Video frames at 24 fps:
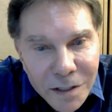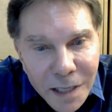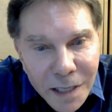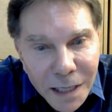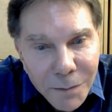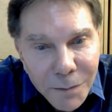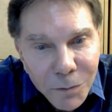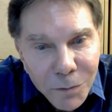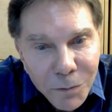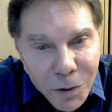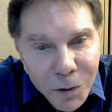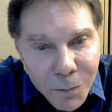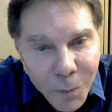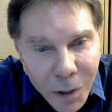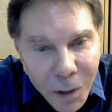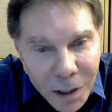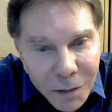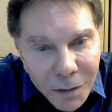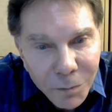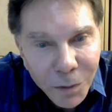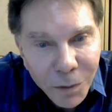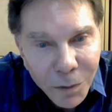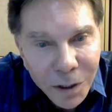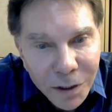same
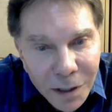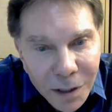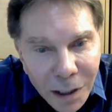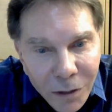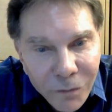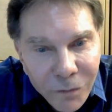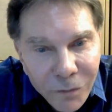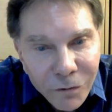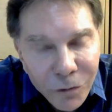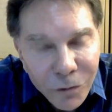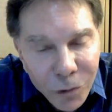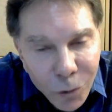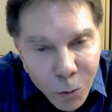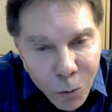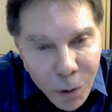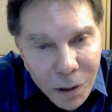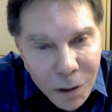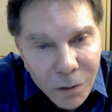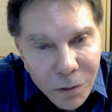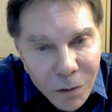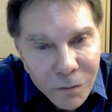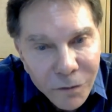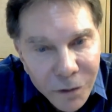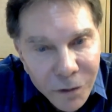department now for
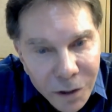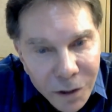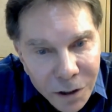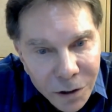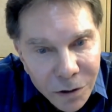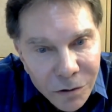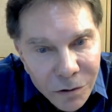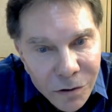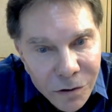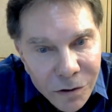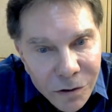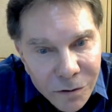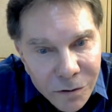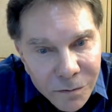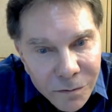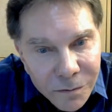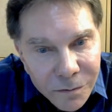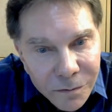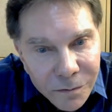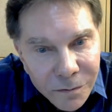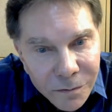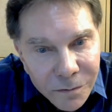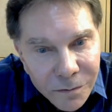12 years.